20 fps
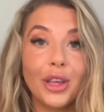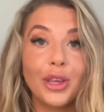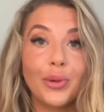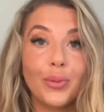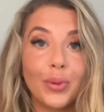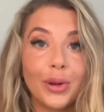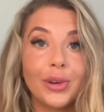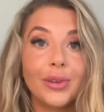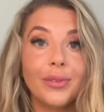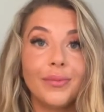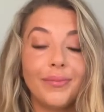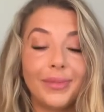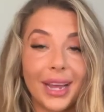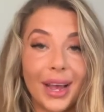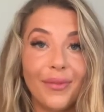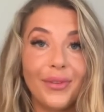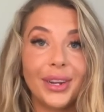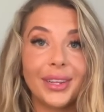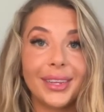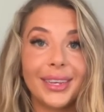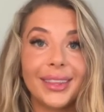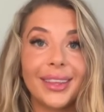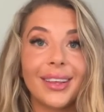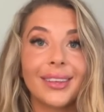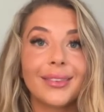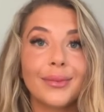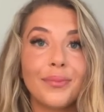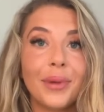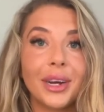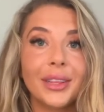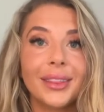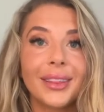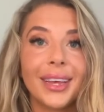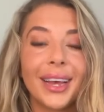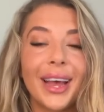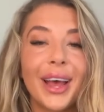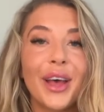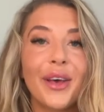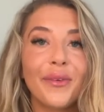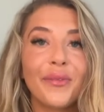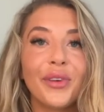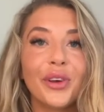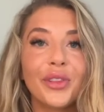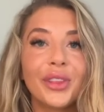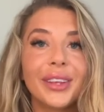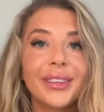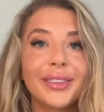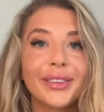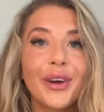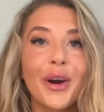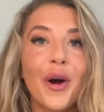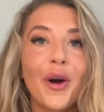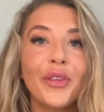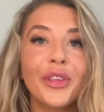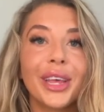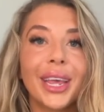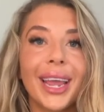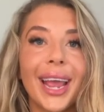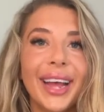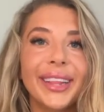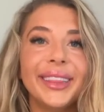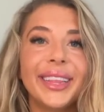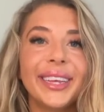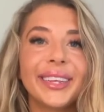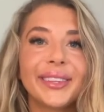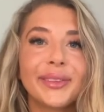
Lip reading: you will definitely this month feel this calling and this